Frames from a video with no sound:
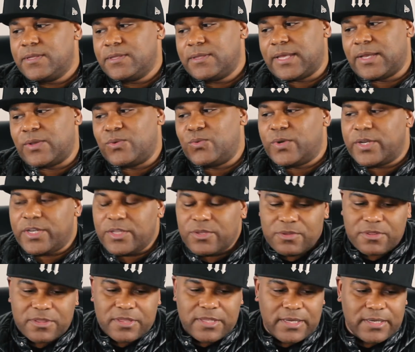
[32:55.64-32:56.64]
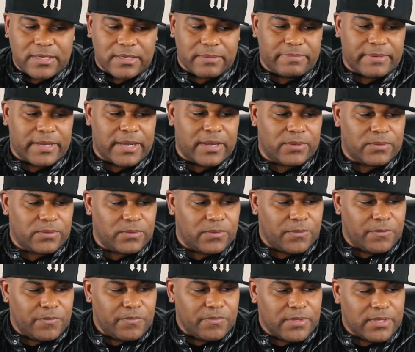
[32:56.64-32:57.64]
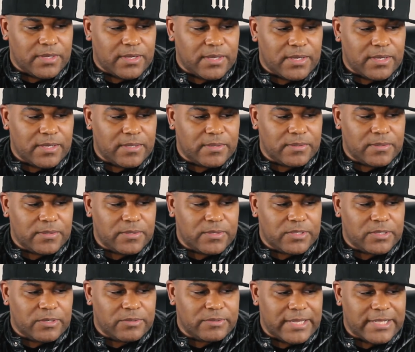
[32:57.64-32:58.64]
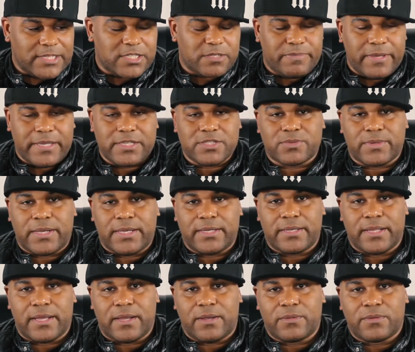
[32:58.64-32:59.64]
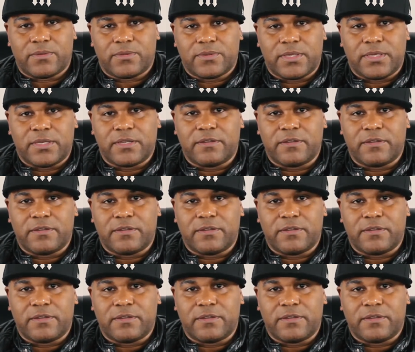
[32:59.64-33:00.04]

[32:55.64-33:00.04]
Like, what do you think about that space right now? The